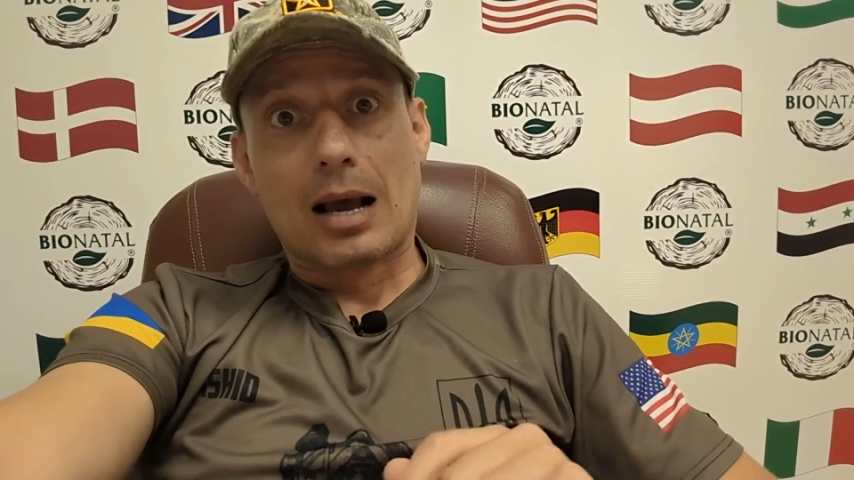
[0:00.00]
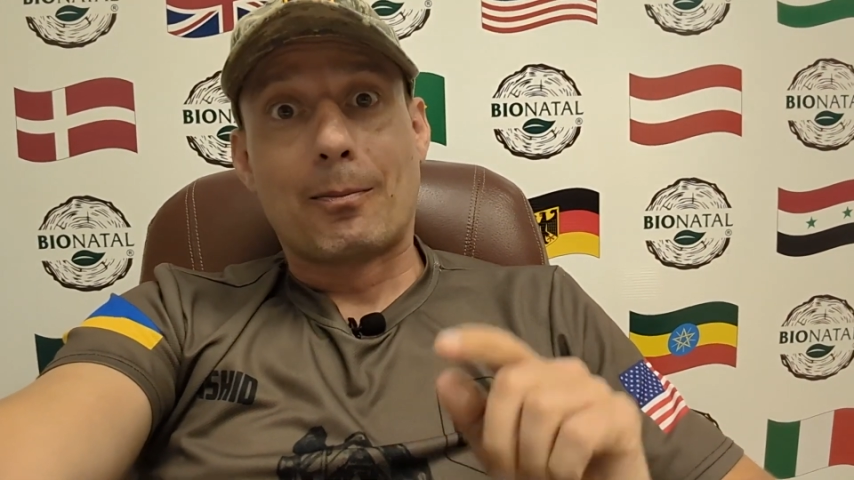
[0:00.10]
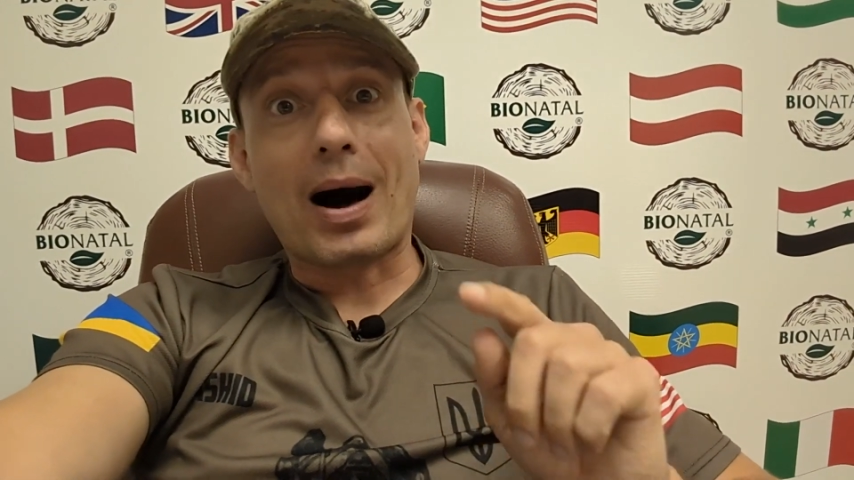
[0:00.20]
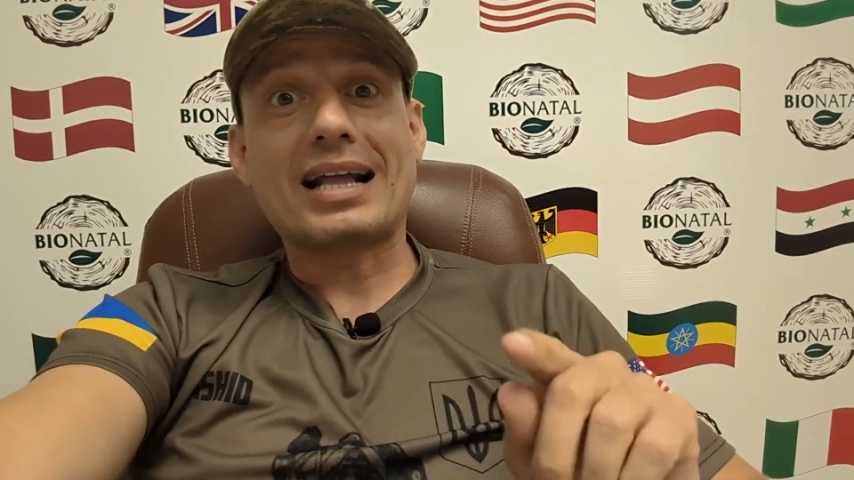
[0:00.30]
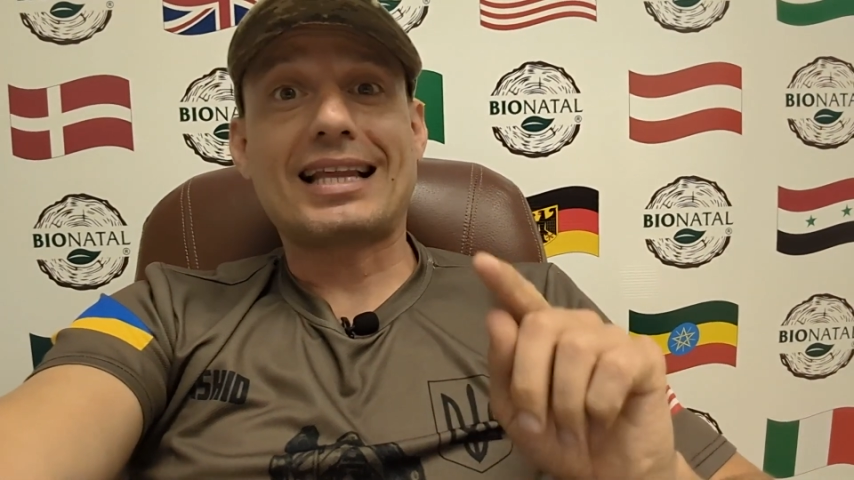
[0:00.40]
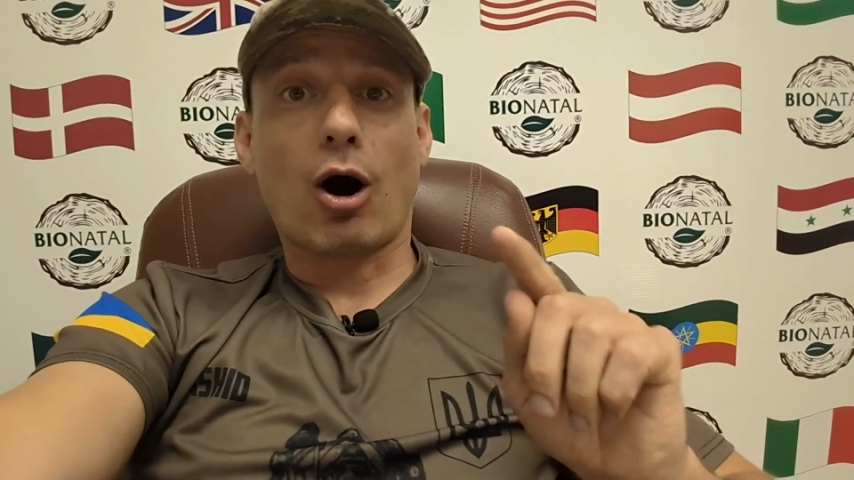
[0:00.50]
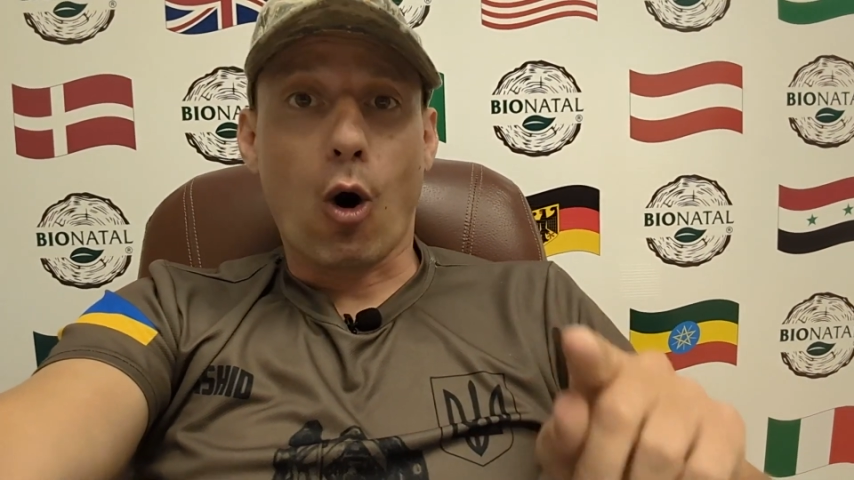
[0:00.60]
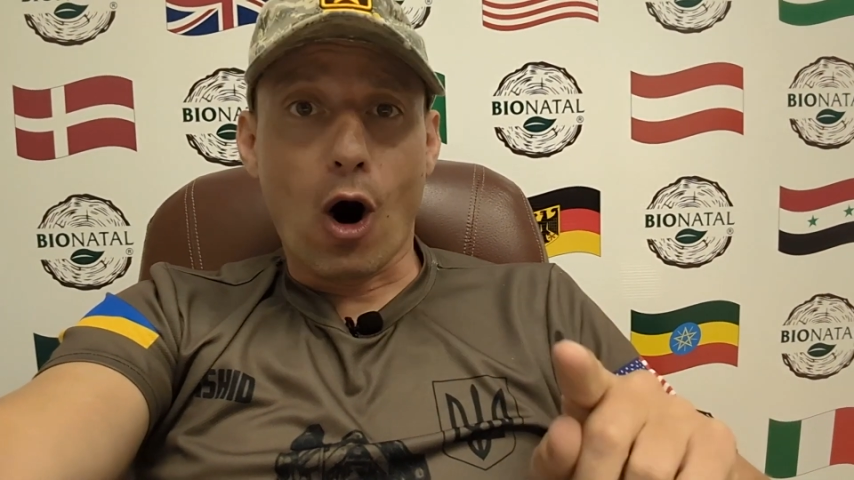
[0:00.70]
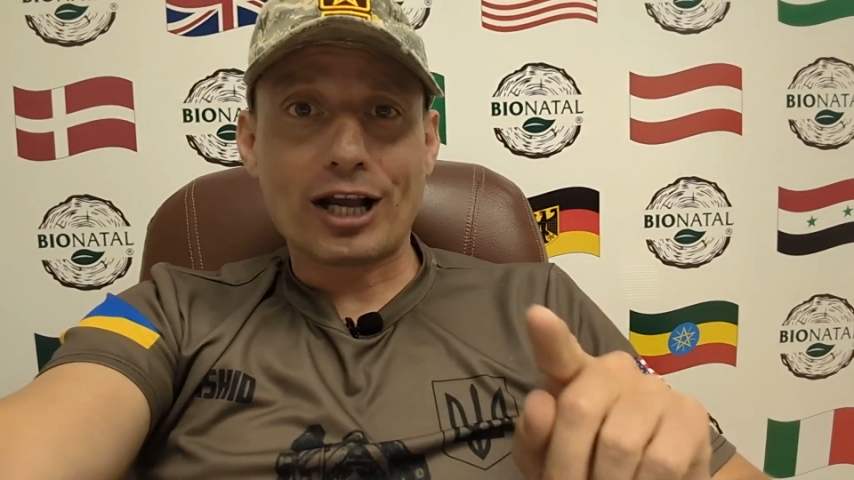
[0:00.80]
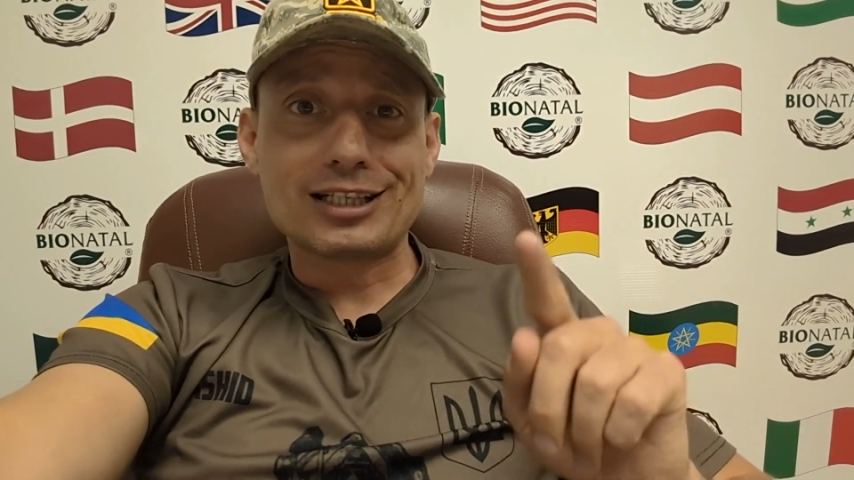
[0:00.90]
but the
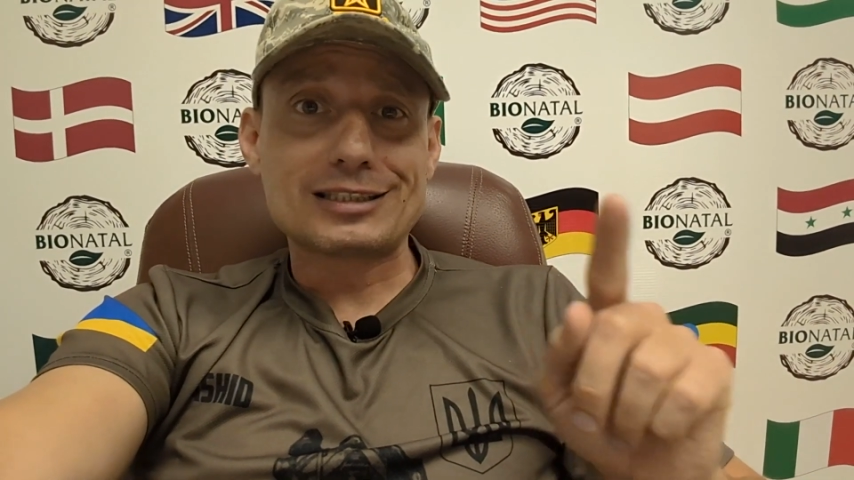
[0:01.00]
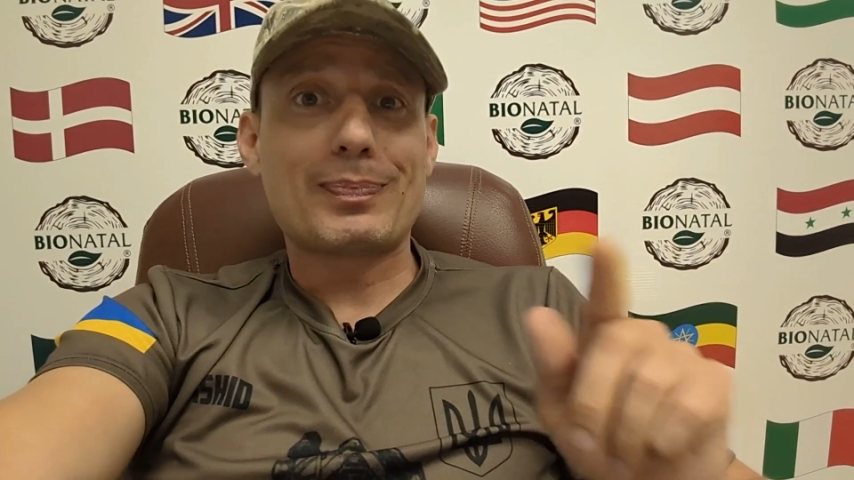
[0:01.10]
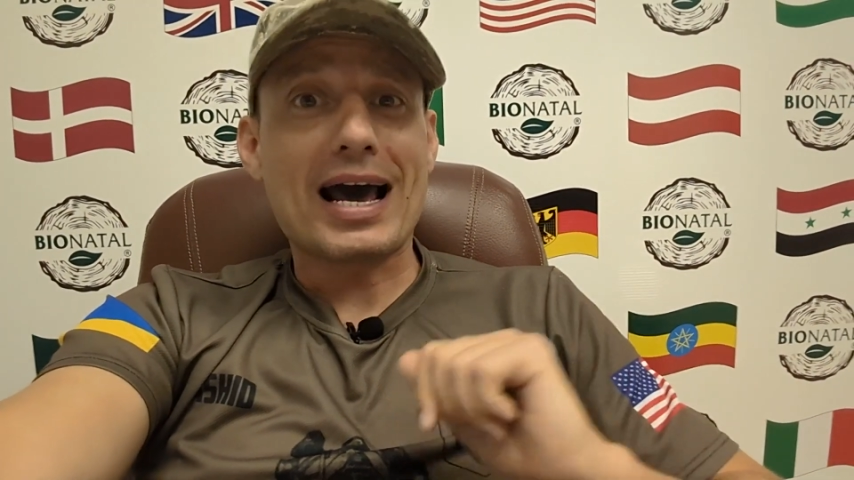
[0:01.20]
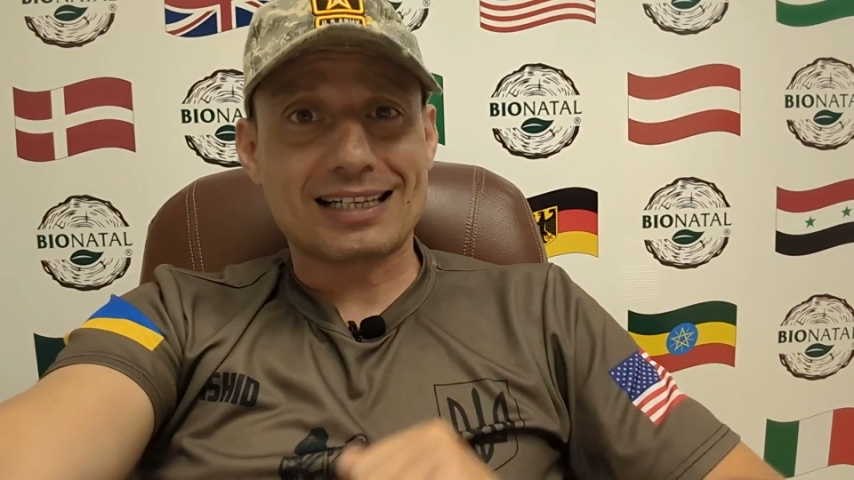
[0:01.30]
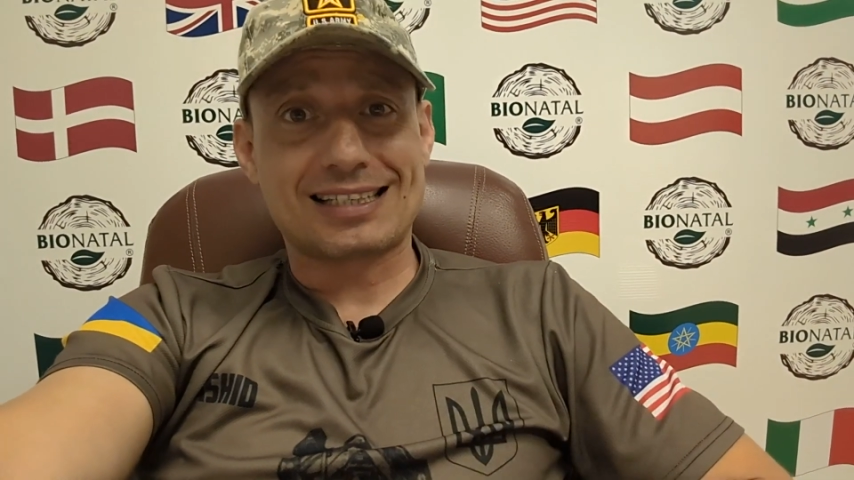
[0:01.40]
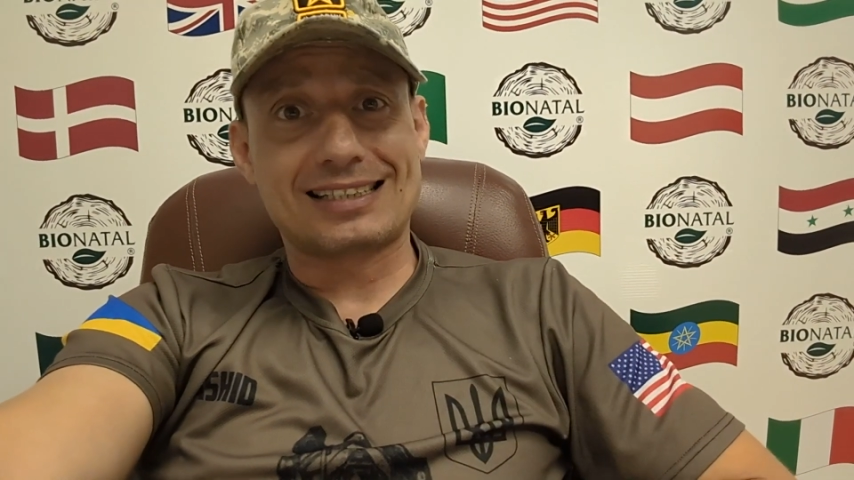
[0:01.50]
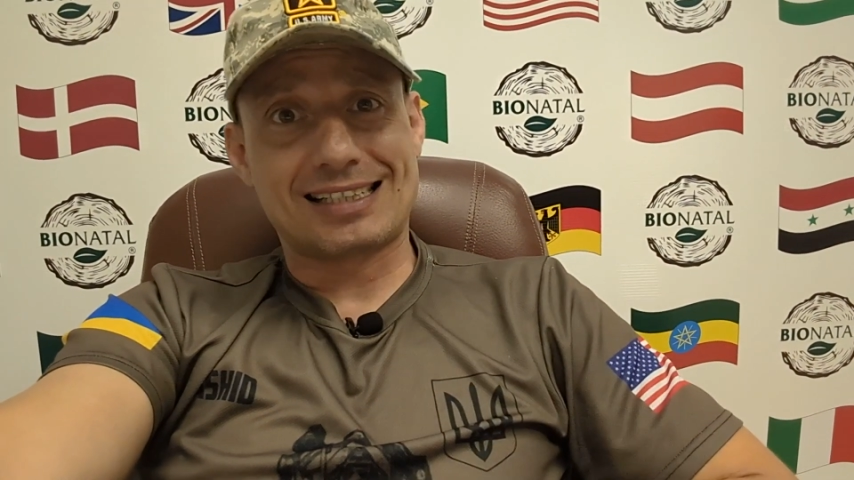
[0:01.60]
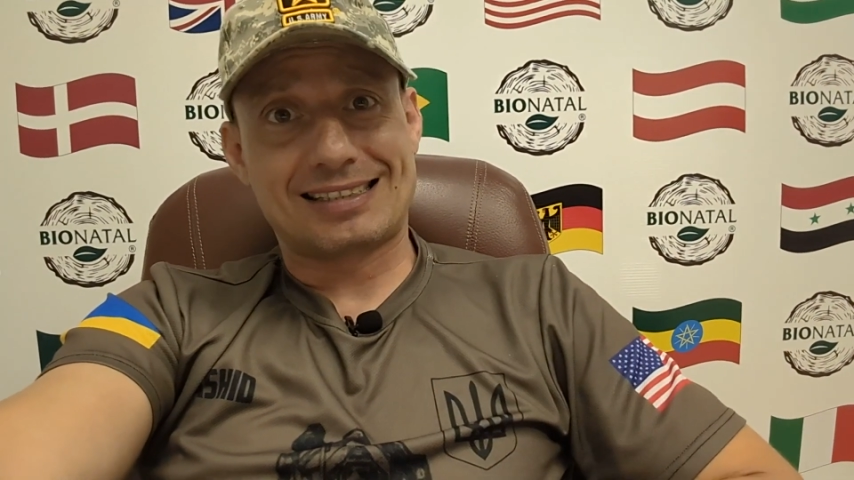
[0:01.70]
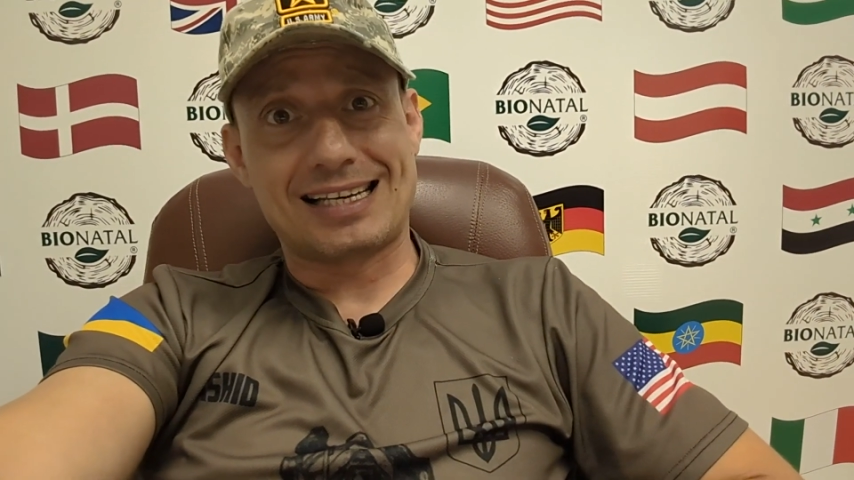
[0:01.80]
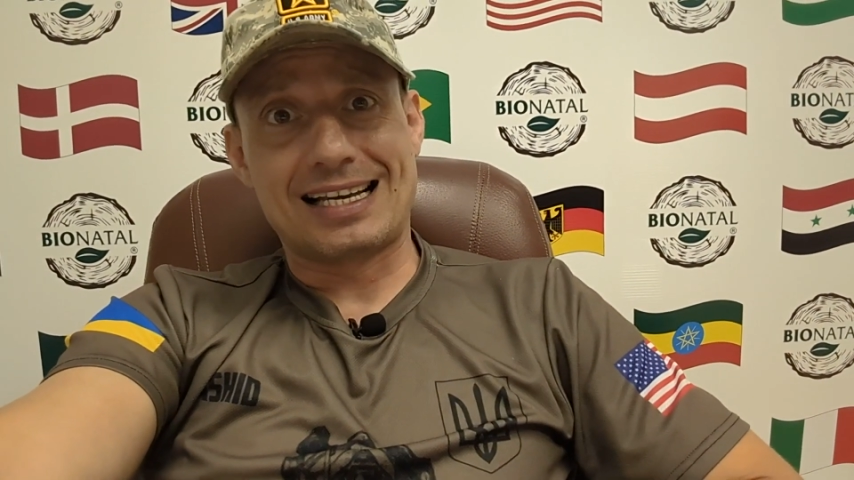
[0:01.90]
oil is better than
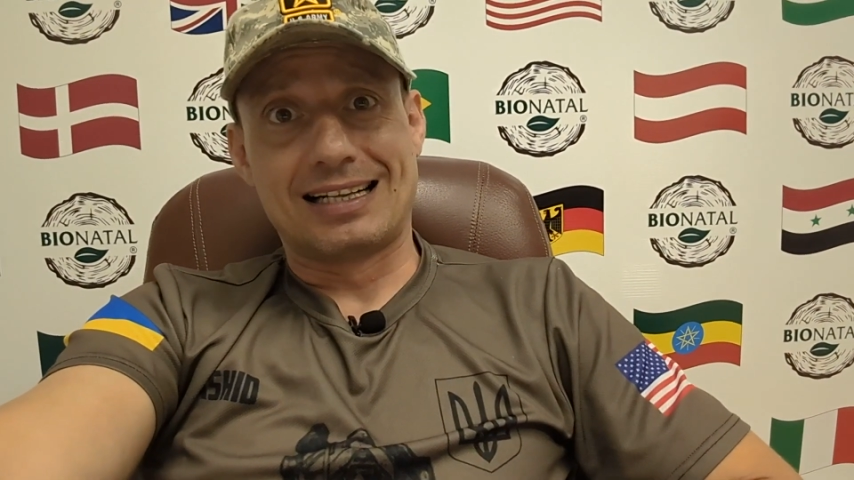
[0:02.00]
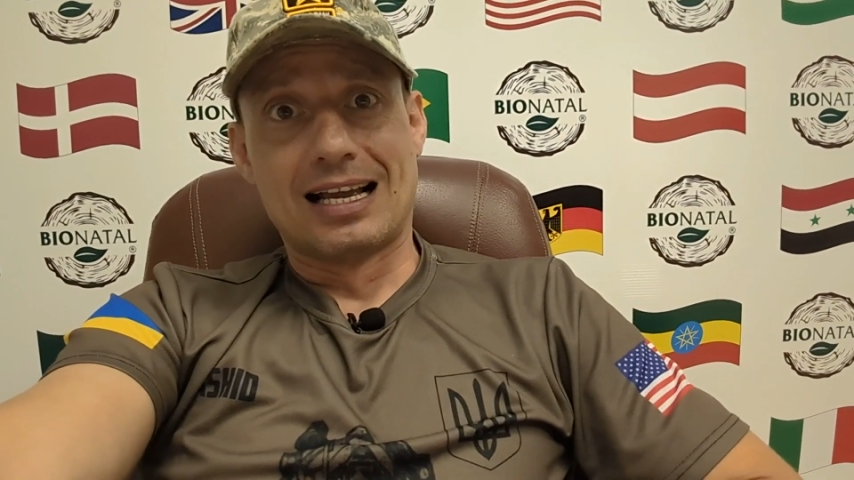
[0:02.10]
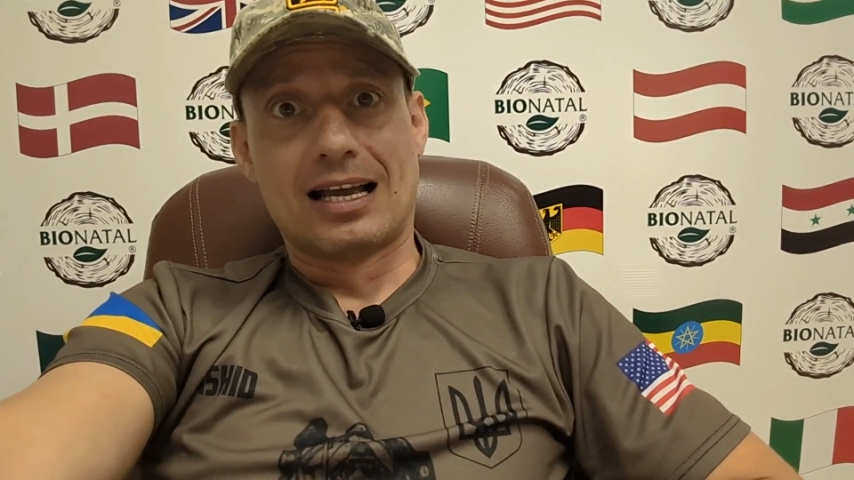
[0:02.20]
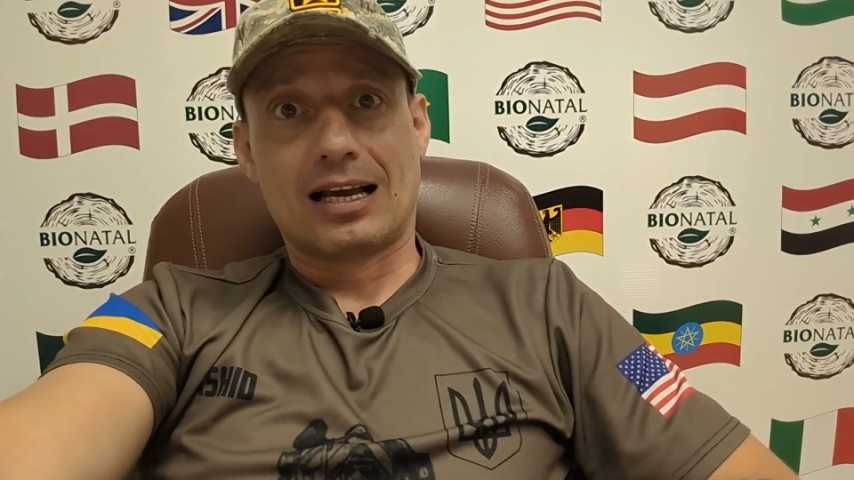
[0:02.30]
the seed.